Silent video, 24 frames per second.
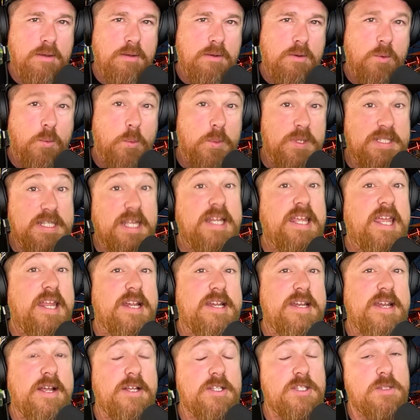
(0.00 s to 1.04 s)
We did get an
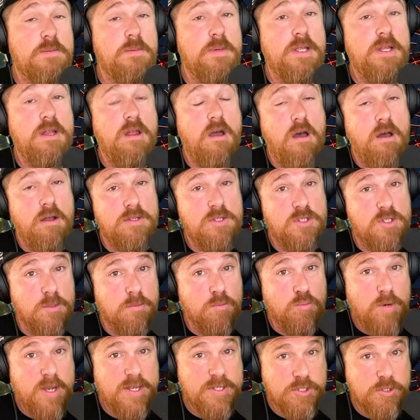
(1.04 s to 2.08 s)
announcement on some
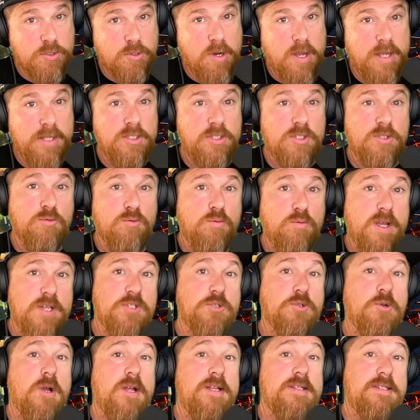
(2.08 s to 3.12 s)
restaurants.
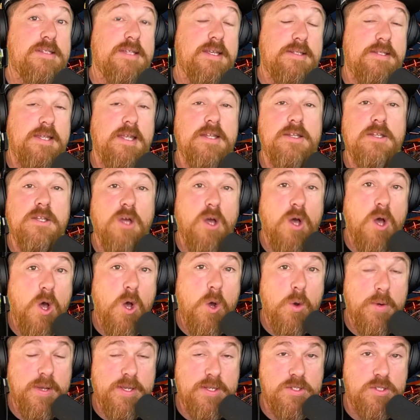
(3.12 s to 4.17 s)
Restaurants, they tend to
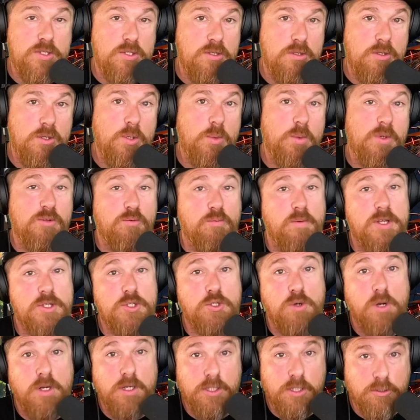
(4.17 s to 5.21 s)
always do with
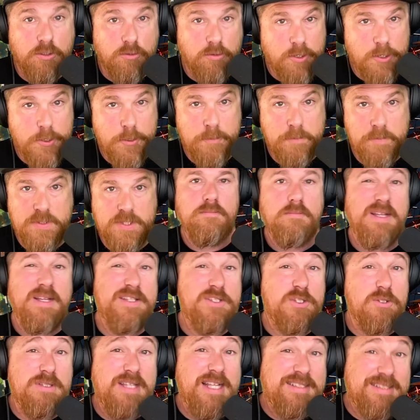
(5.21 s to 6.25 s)
restaurant groups. And
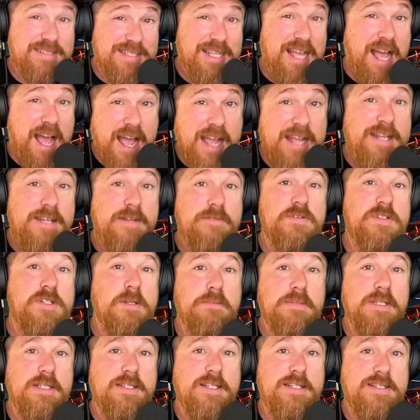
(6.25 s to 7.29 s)
so that's kind of
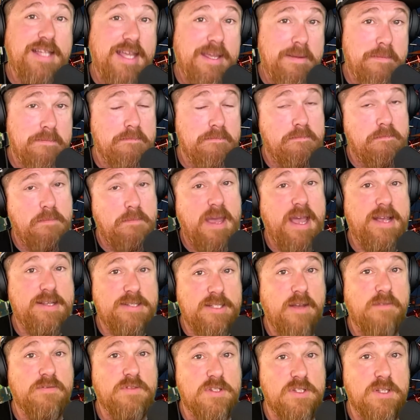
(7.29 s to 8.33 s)
something that they pass
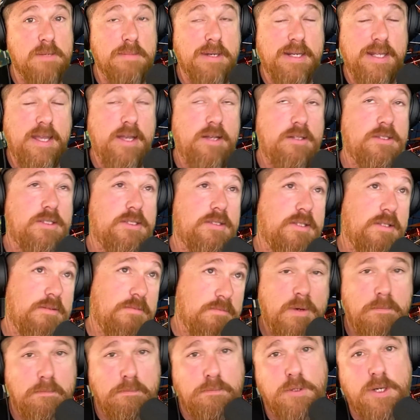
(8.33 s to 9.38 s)
off to somebody else,
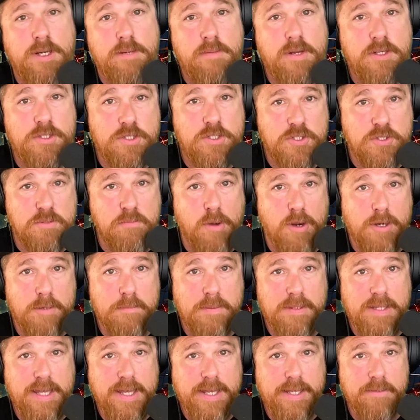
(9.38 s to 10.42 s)
and pretty much a smart
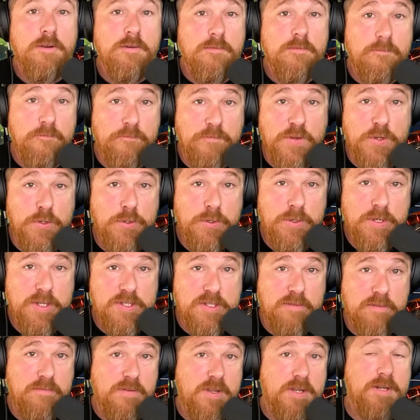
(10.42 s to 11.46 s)
play. Food is
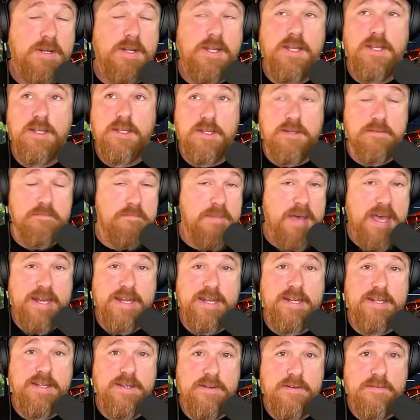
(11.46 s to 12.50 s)
a very
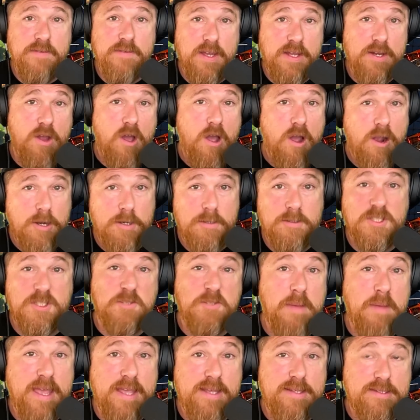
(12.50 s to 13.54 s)
competitive and hard
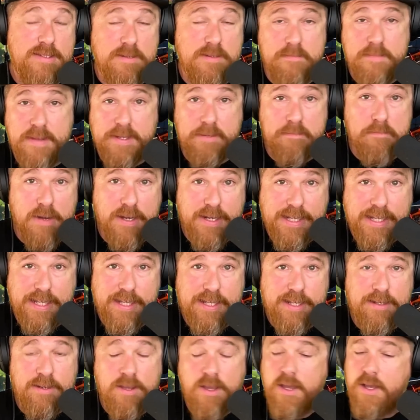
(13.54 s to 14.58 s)
space to make money
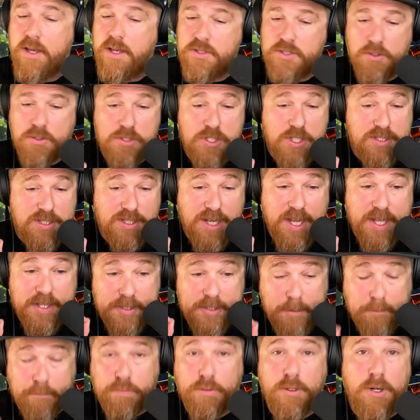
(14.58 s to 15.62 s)
in. So just let
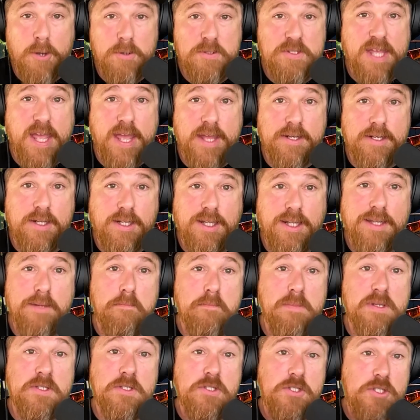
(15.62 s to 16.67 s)
the pros handle it,
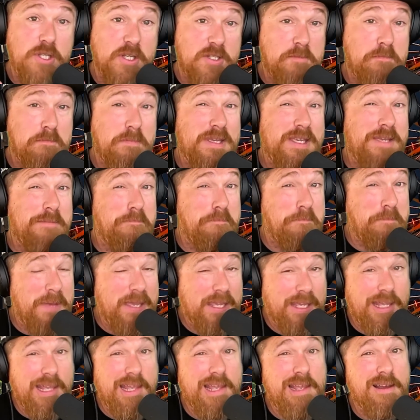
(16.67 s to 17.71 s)
but just be
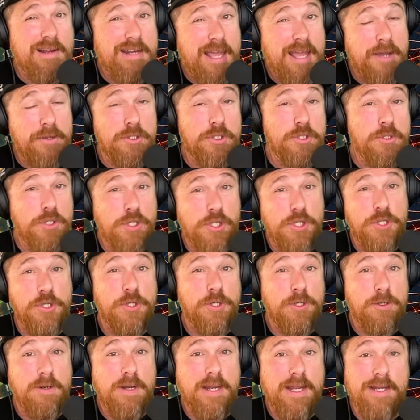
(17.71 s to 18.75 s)
picky on how you
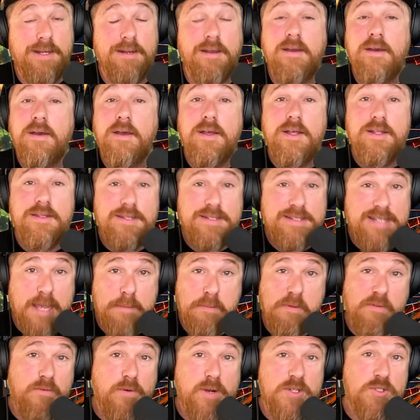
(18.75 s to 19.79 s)
curate the type
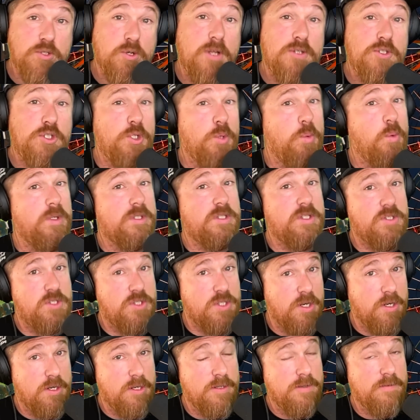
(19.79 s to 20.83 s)
of restaurants you want to
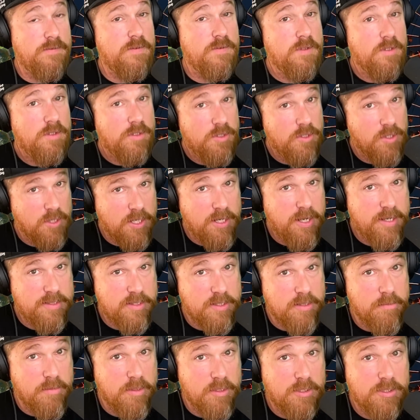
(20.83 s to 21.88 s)
serve your
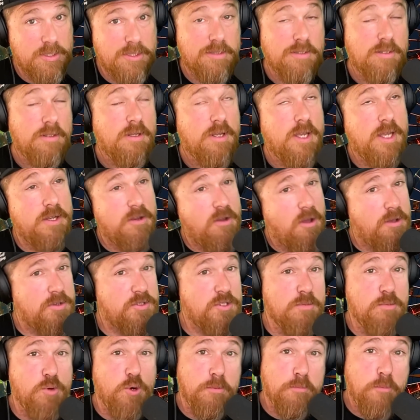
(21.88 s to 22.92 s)
customers. And
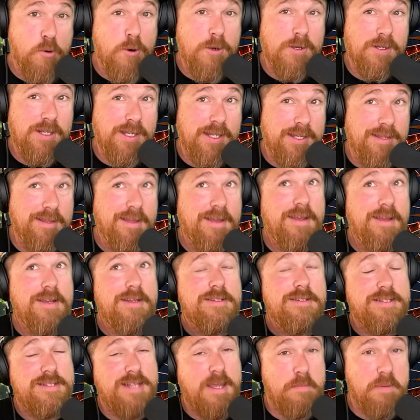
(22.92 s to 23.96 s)
also, more importantly,
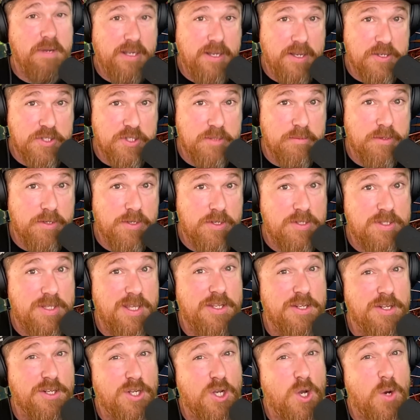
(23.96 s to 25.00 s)
the type of customers that
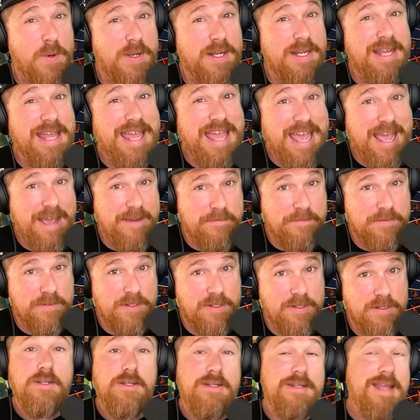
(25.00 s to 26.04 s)
you're going
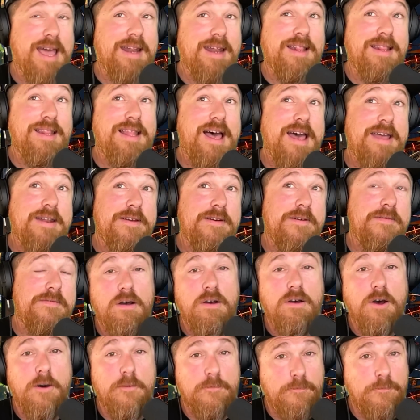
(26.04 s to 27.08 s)
after. Not a lot
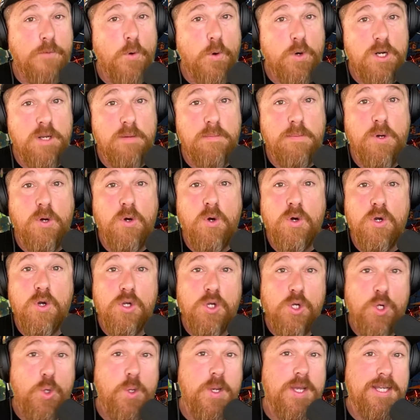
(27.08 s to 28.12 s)
of affordable,
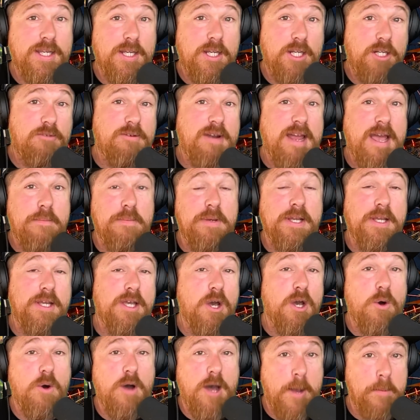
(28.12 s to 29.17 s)
quick grab and
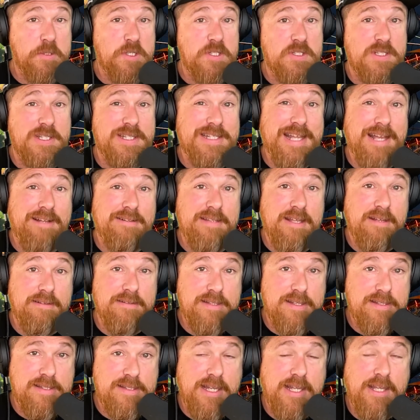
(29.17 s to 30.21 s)
go options in downtown
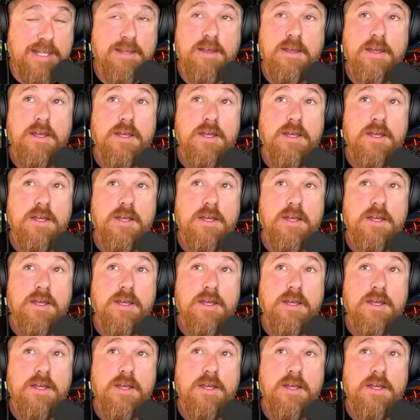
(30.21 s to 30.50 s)
Disney.